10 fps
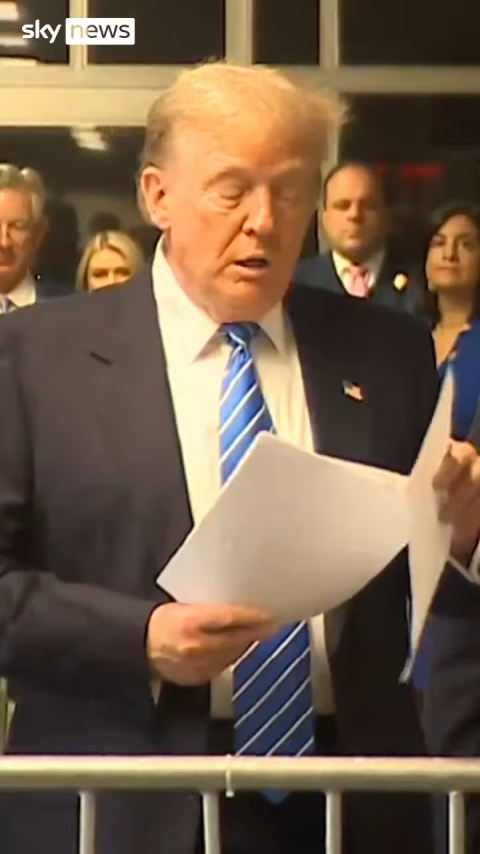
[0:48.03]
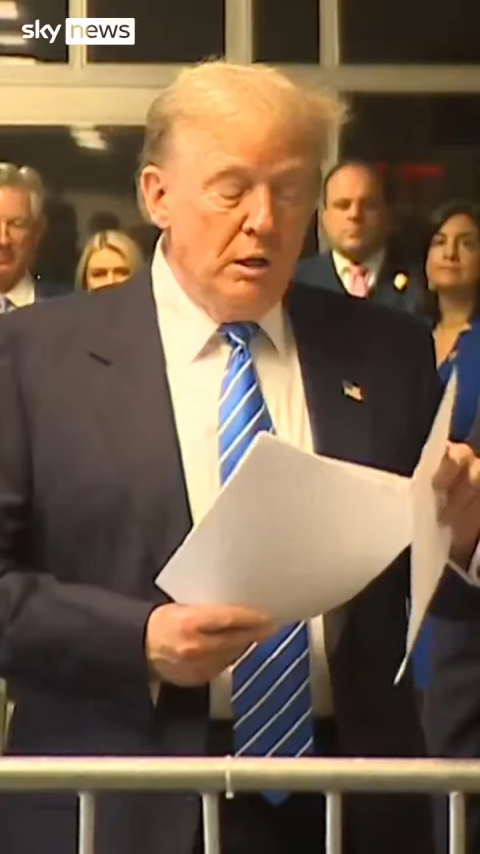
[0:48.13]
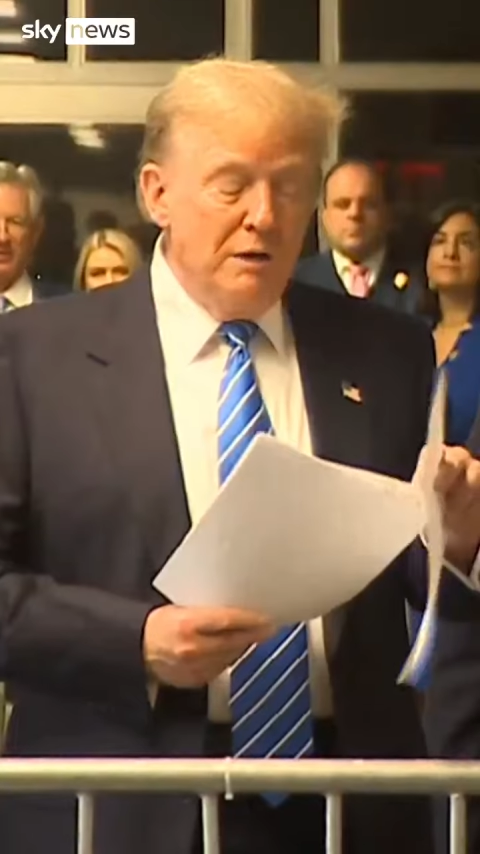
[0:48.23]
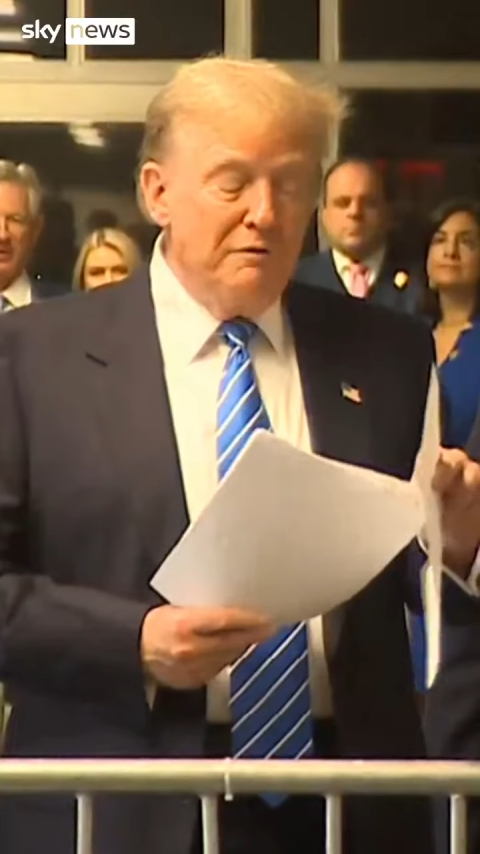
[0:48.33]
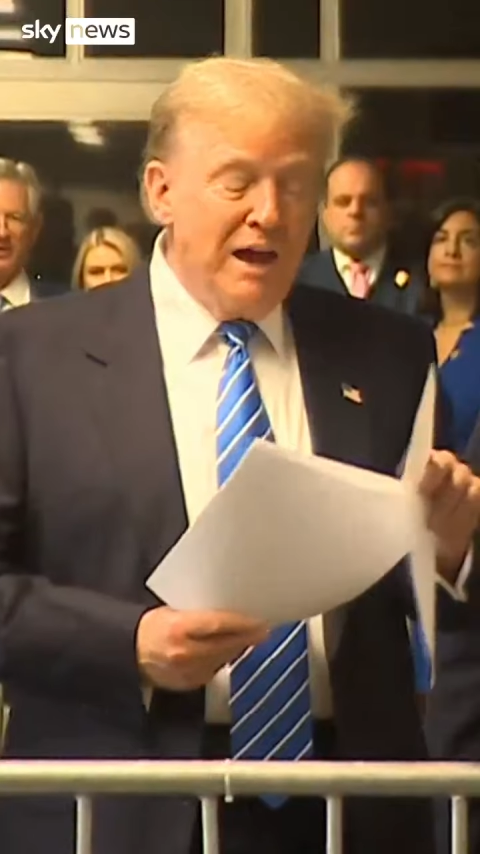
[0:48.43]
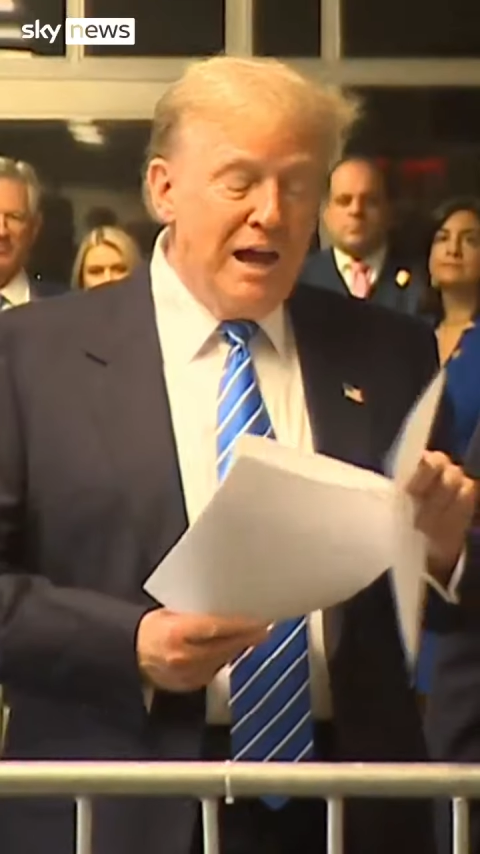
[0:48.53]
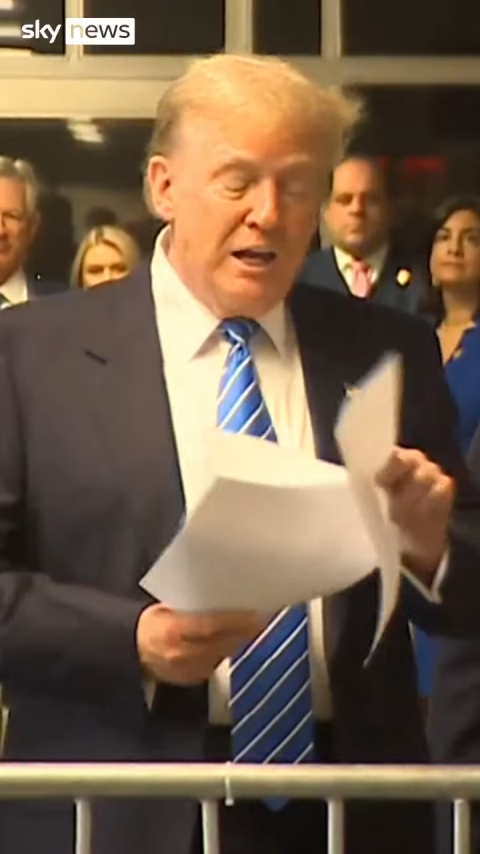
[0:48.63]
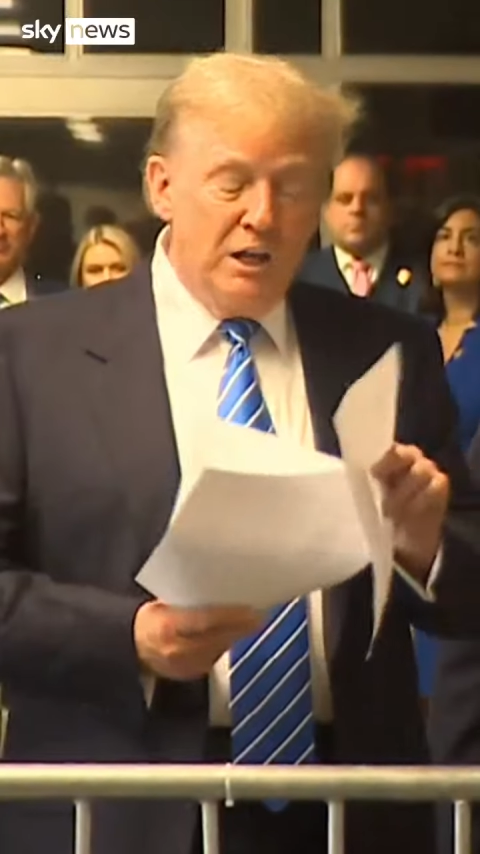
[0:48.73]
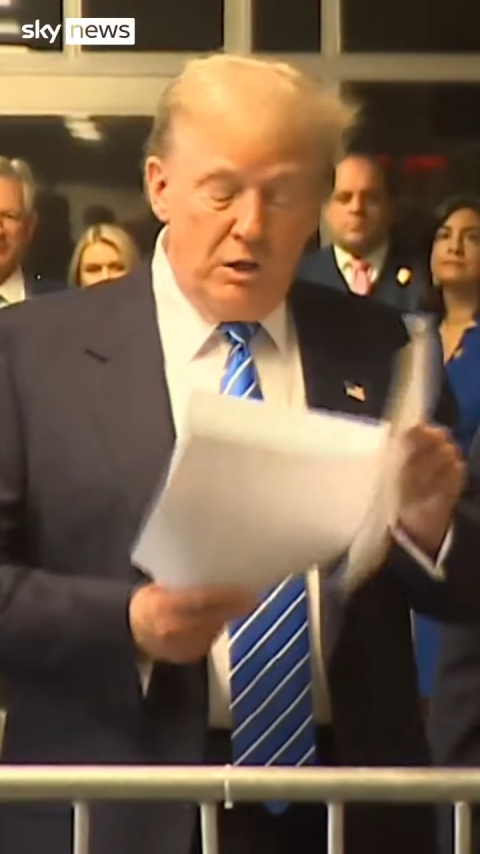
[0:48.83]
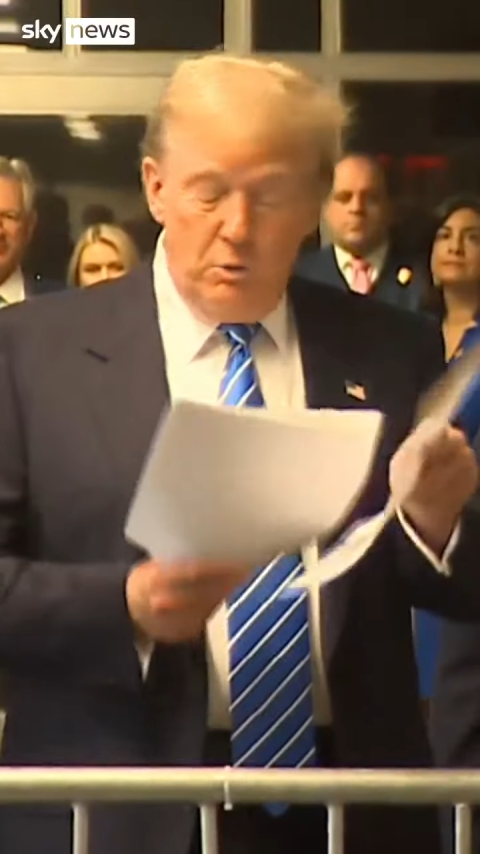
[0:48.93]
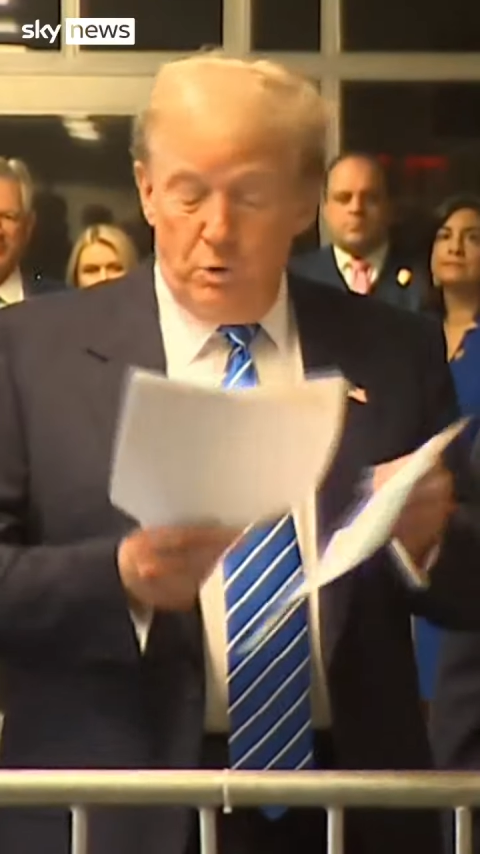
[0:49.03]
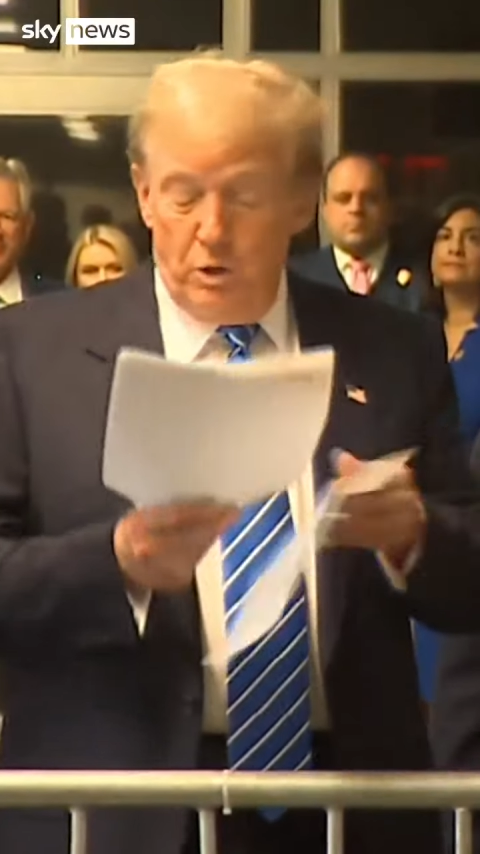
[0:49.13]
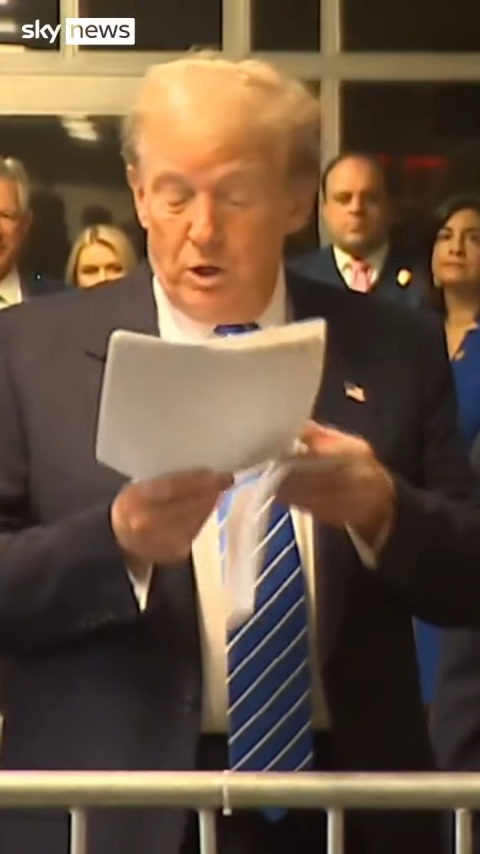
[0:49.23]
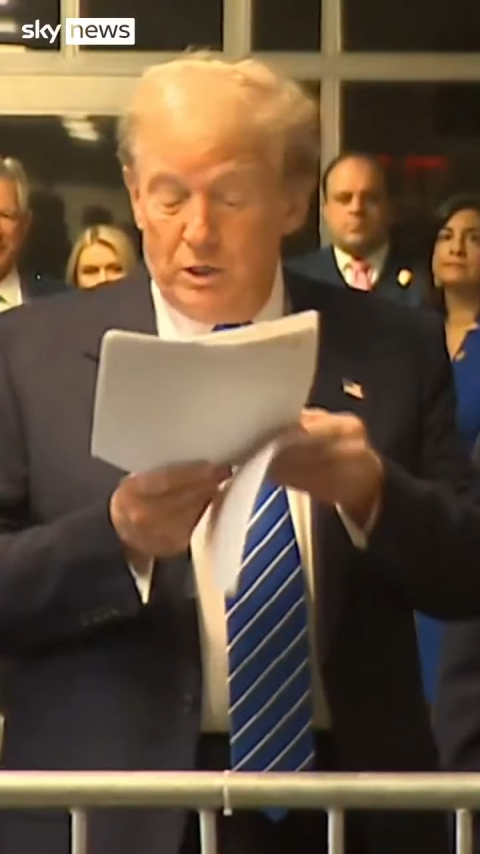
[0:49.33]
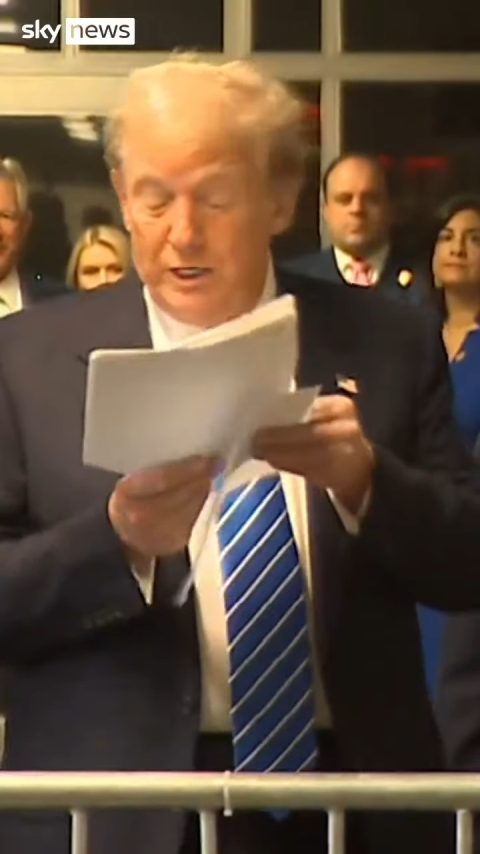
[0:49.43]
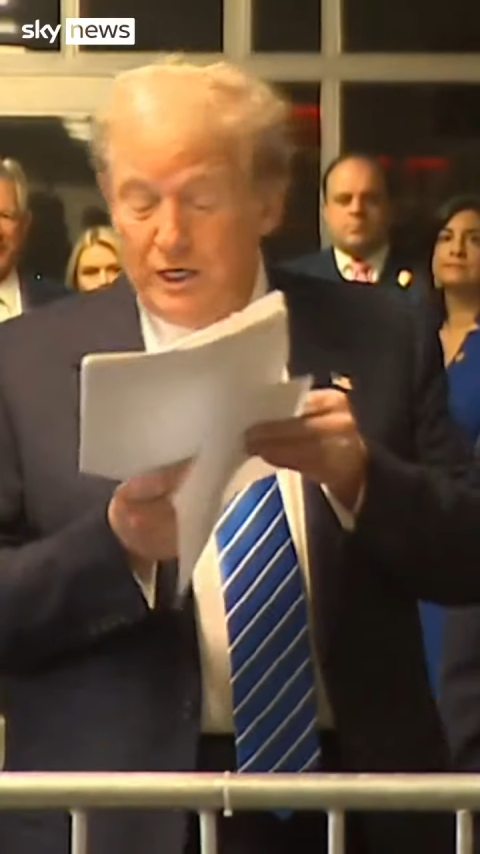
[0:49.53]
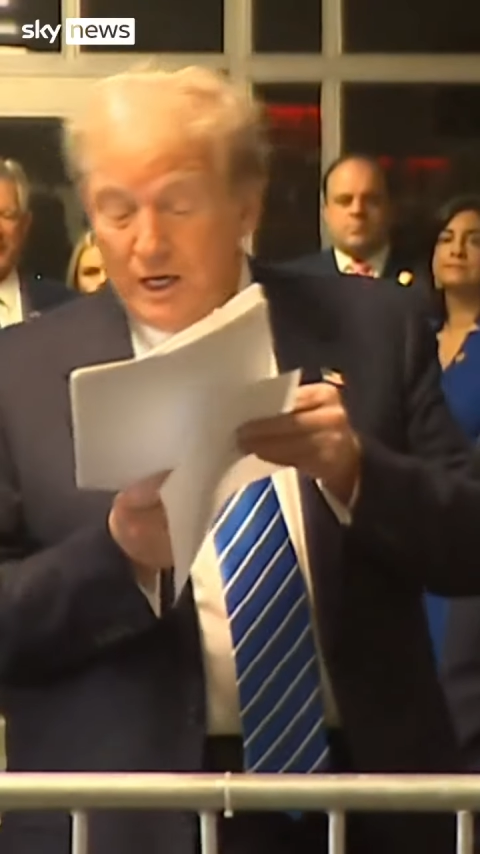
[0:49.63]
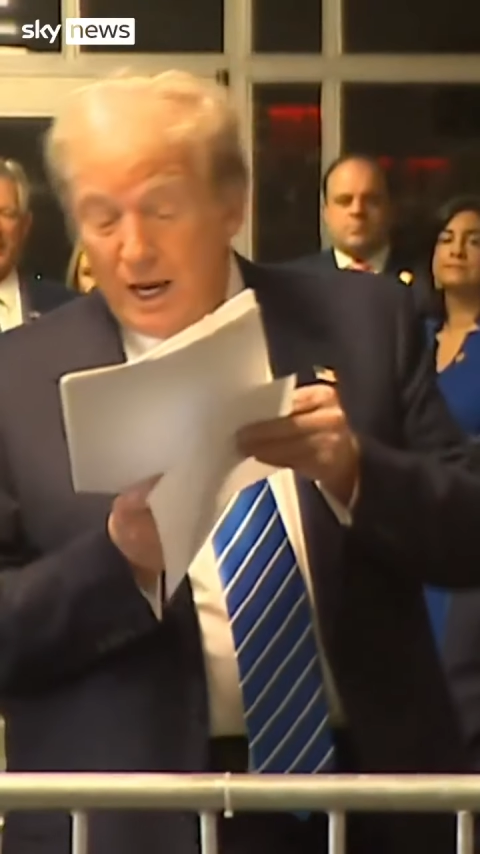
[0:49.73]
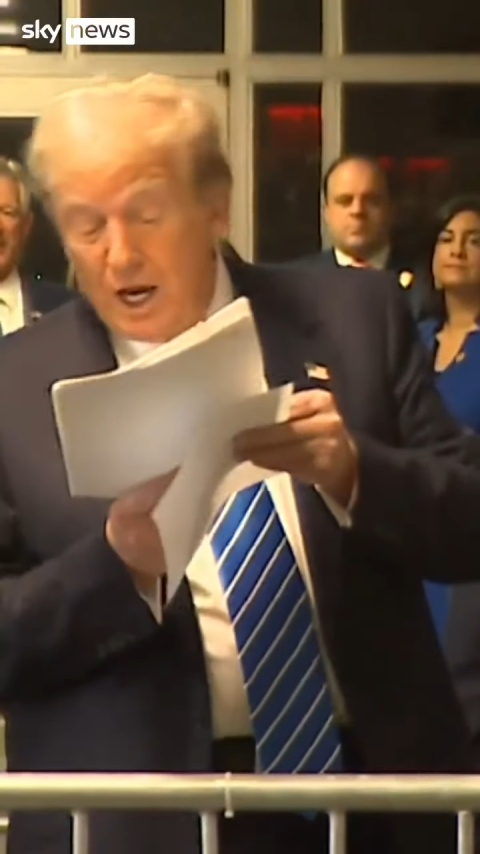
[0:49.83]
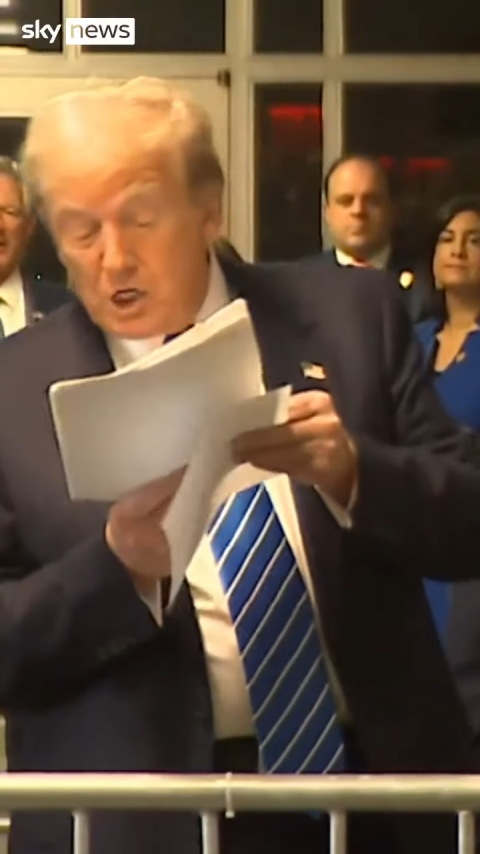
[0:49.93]
Nevada, we are
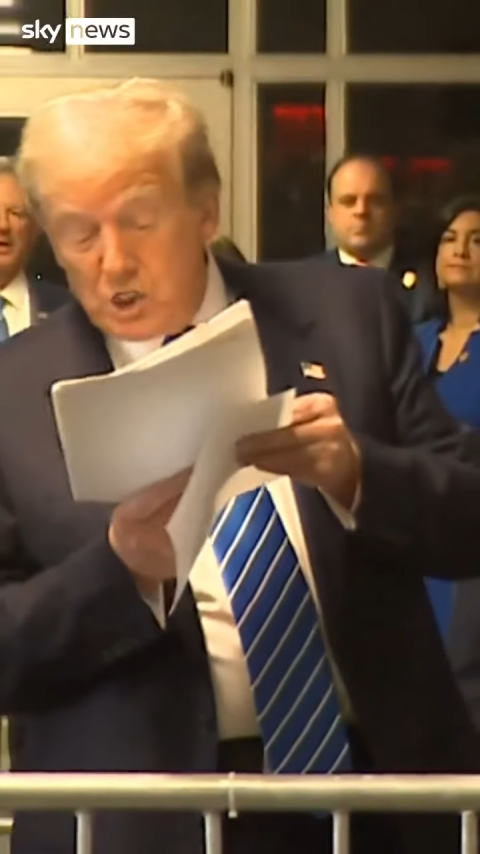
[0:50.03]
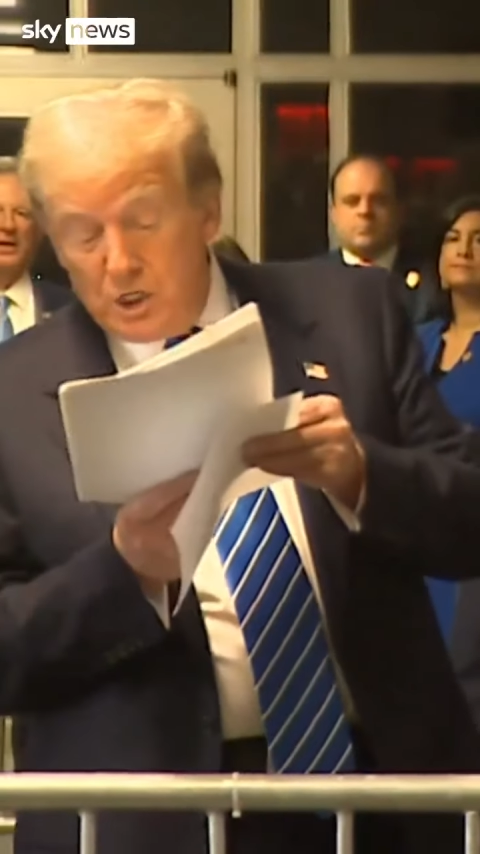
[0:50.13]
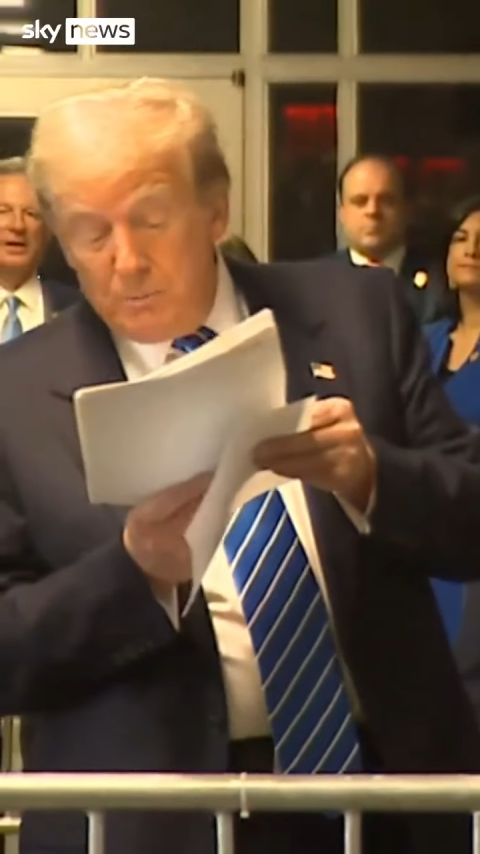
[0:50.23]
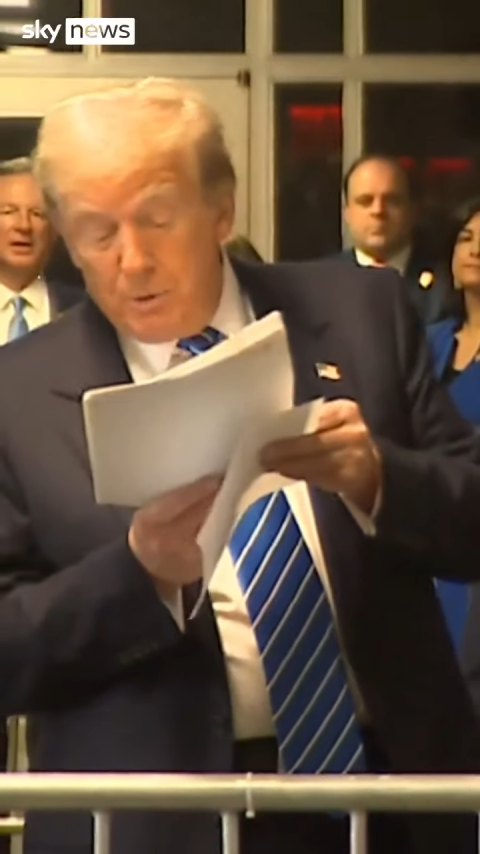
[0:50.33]
leading actually